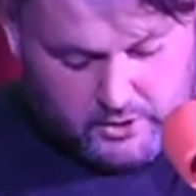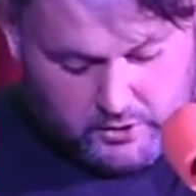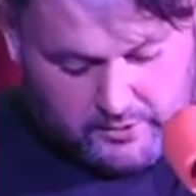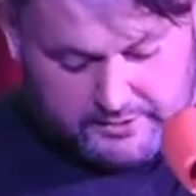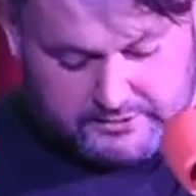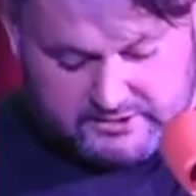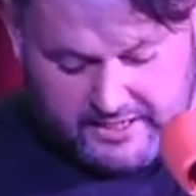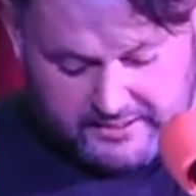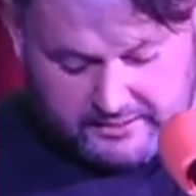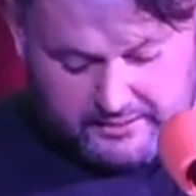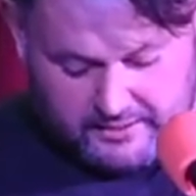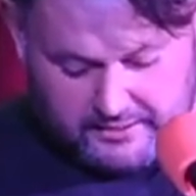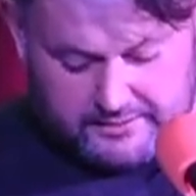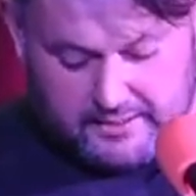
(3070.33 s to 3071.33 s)
who had a
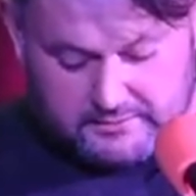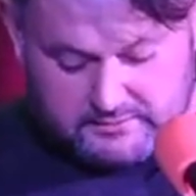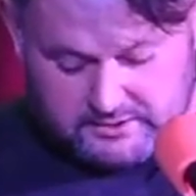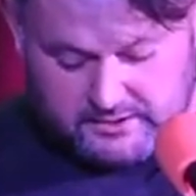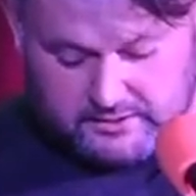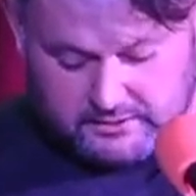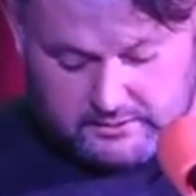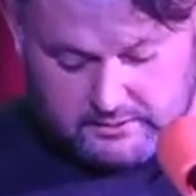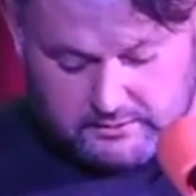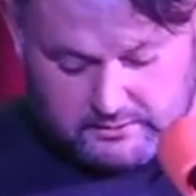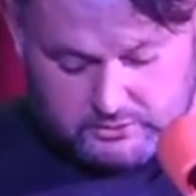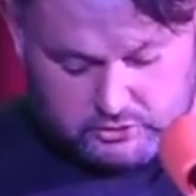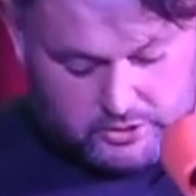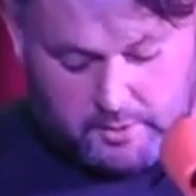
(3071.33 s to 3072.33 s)
second-hand
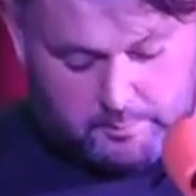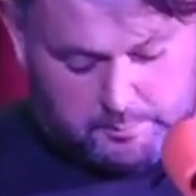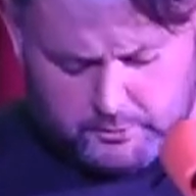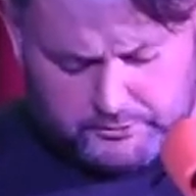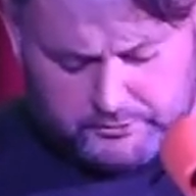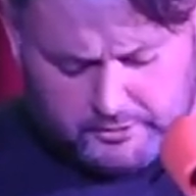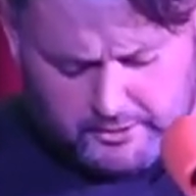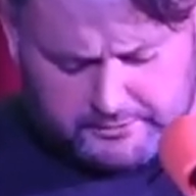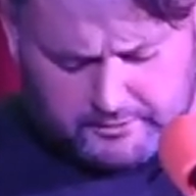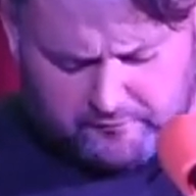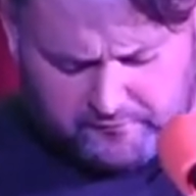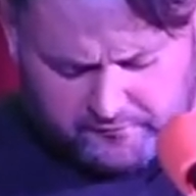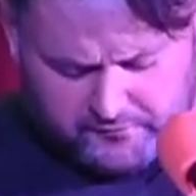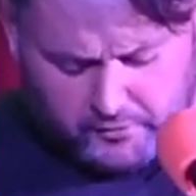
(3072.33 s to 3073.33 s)
antique shop, but
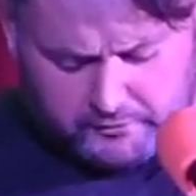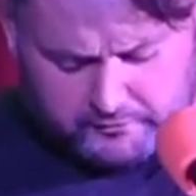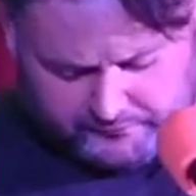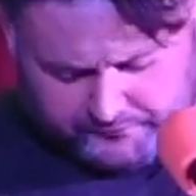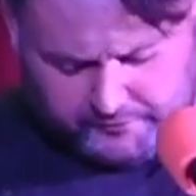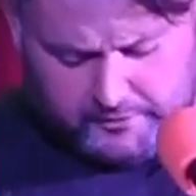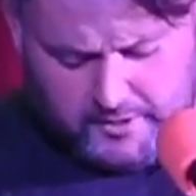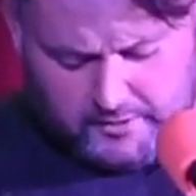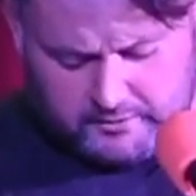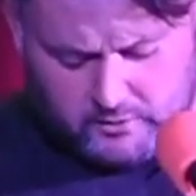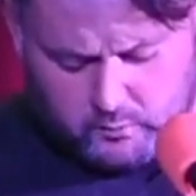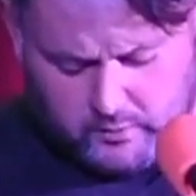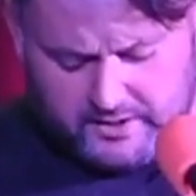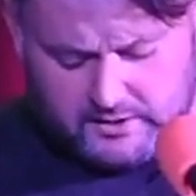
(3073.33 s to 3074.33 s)
not a front for
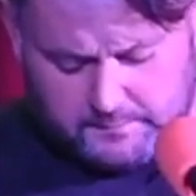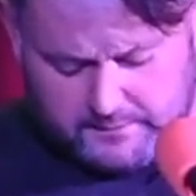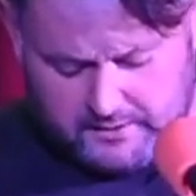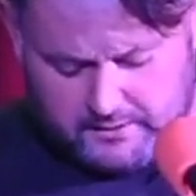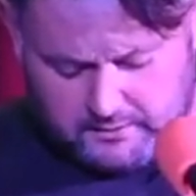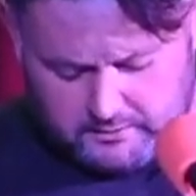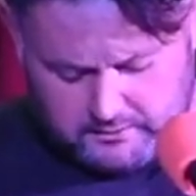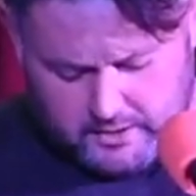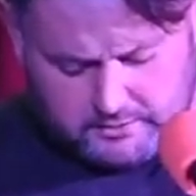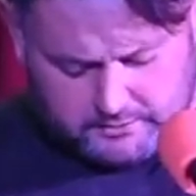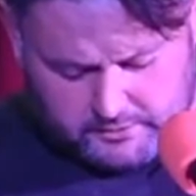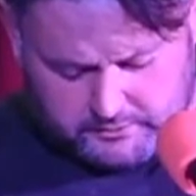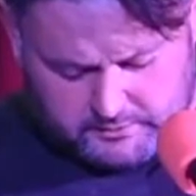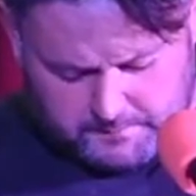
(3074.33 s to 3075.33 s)
the wee being
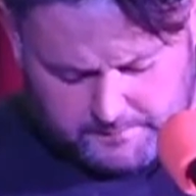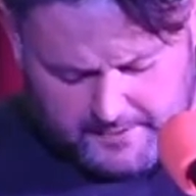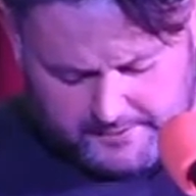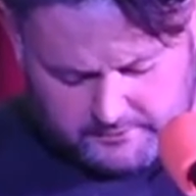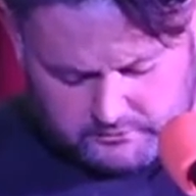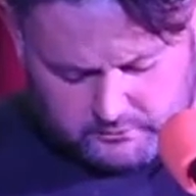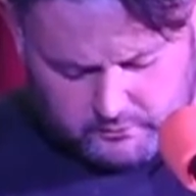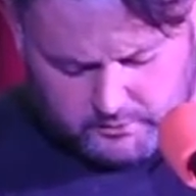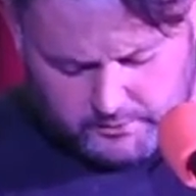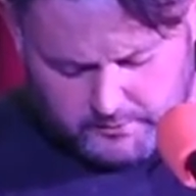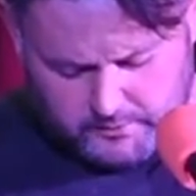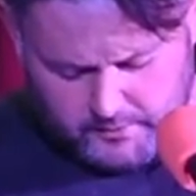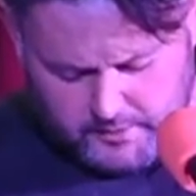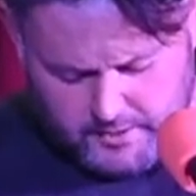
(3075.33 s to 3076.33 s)
knocked out the back
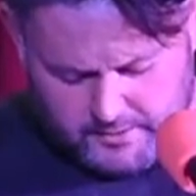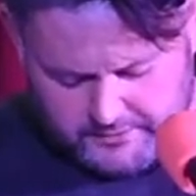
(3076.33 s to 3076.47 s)
door.